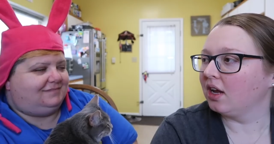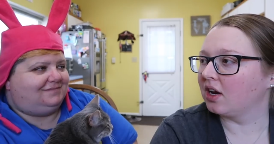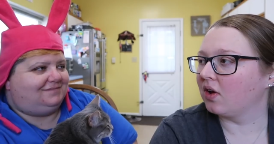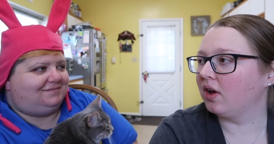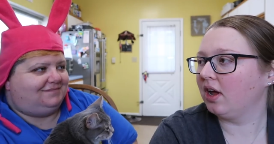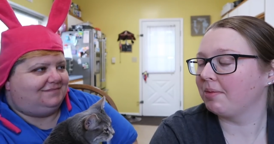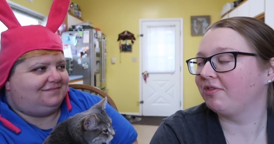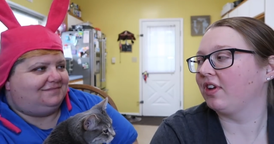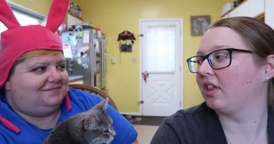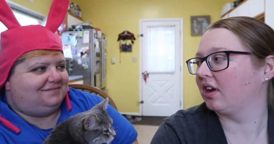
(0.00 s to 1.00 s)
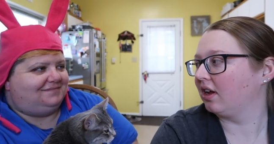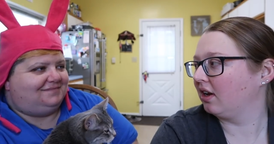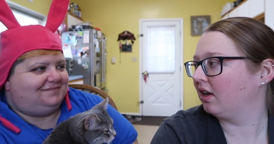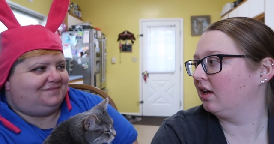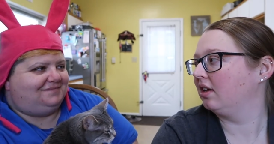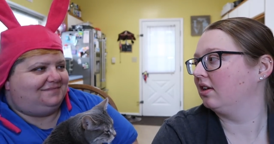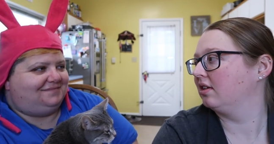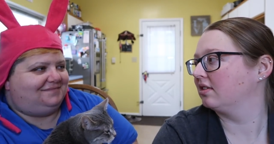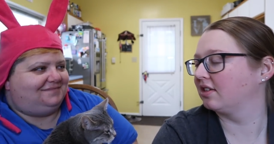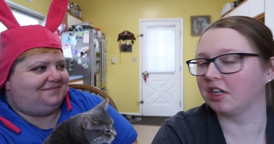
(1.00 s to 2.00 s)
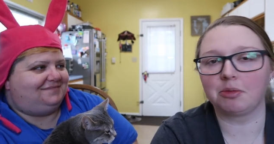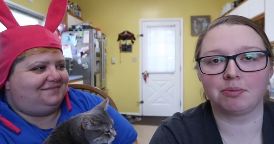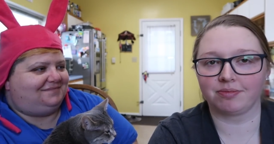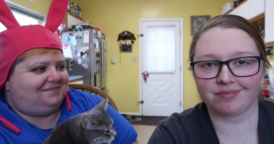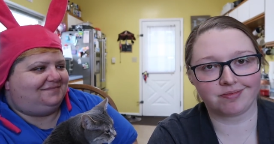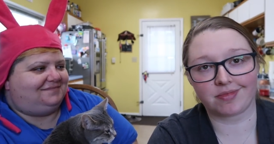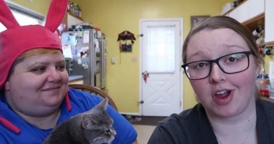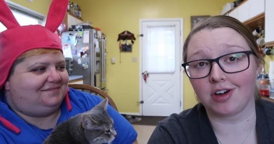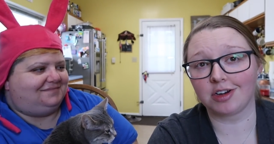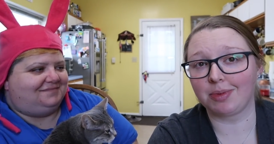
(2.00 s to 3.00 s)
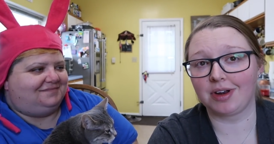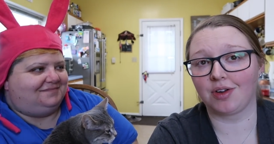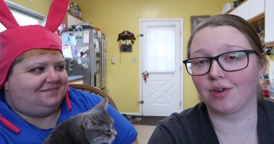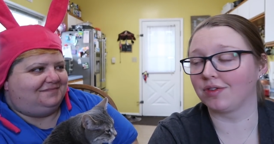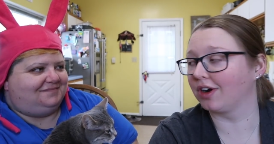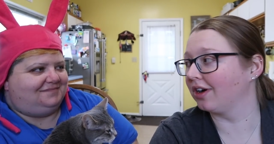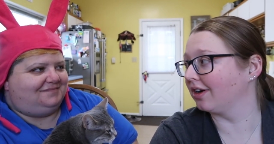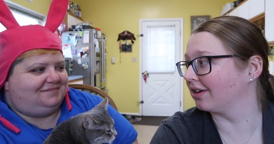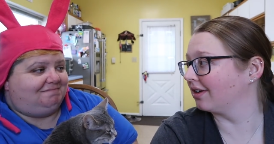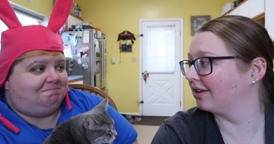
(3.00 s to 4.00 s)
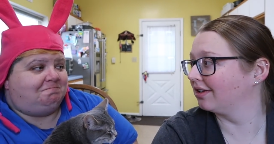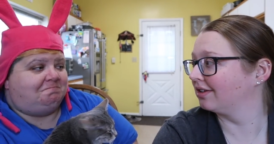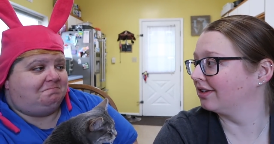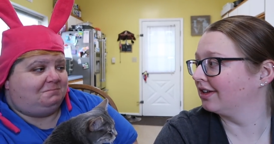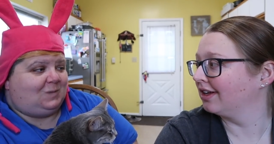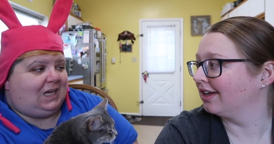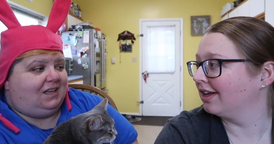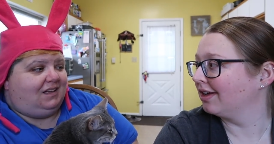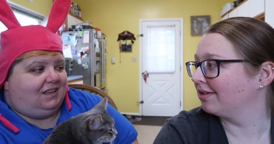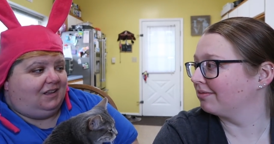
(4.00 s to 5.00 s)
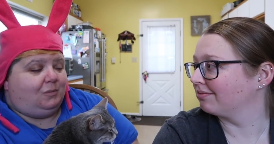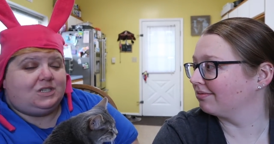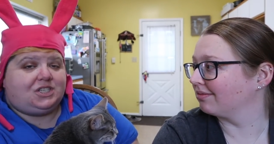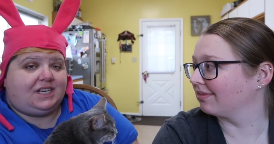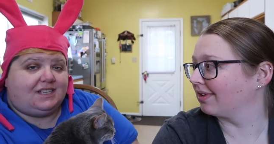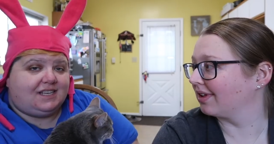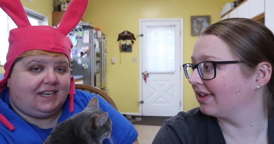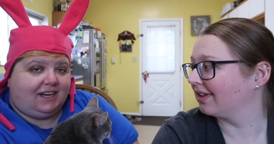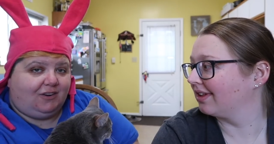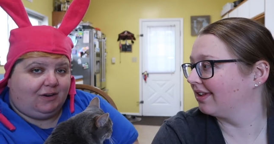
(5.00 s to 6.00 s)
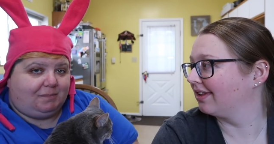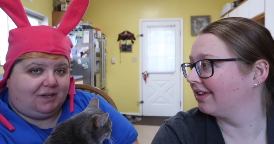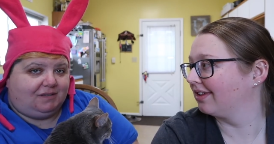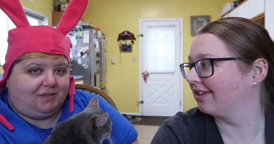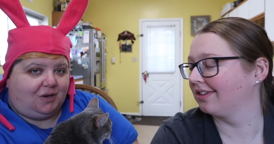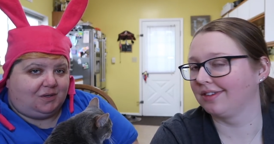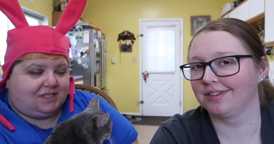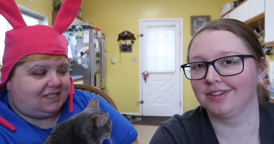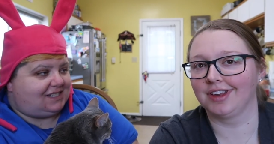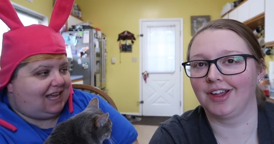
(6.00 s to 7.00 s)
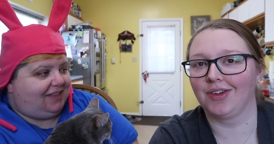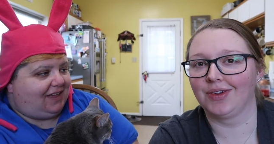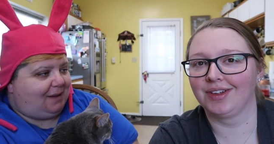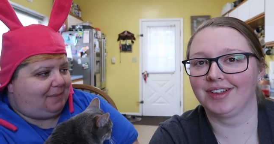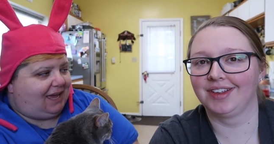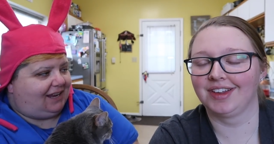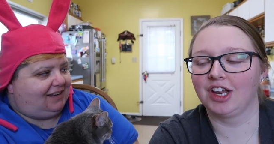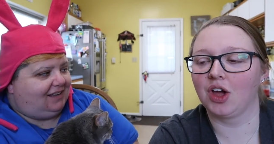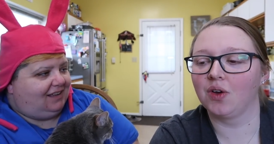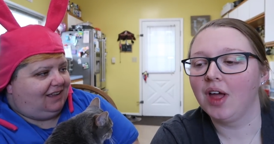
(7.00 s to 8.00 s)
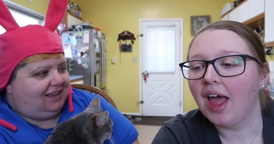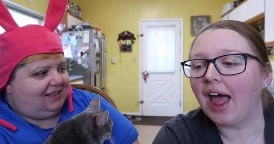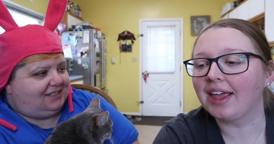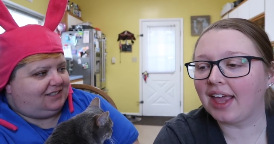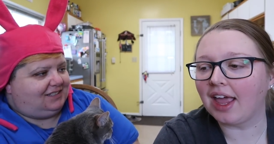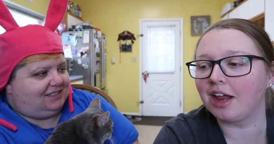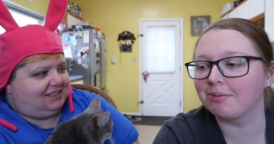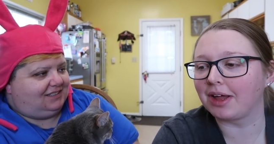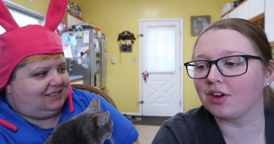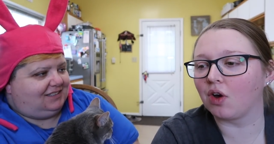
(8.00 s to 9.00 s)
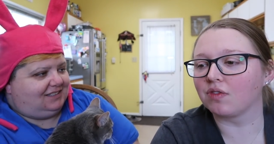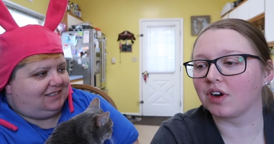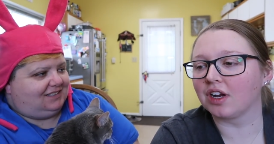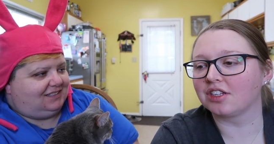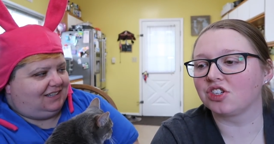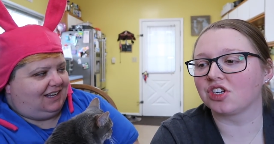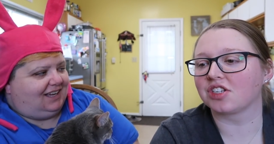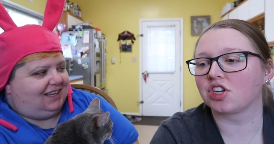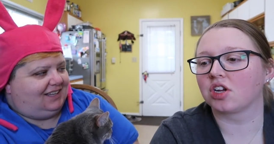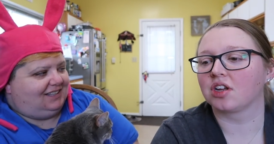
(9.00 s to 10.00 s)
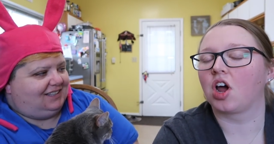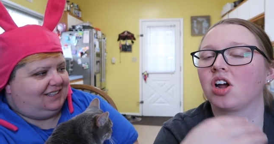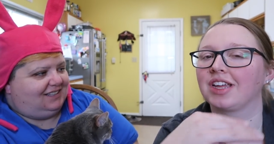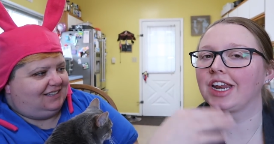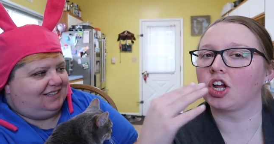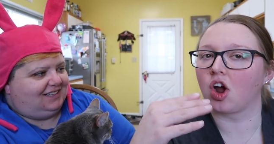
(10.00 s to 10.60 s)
Speaker 1: you know, I'm feeling it. Still hard to bend over and
Speaker 2: which she doesn't need a gripper, folks. It's no, not that bad. No,
Speaker 1: I can bend over. It's just yeah.
Speaker 2: getting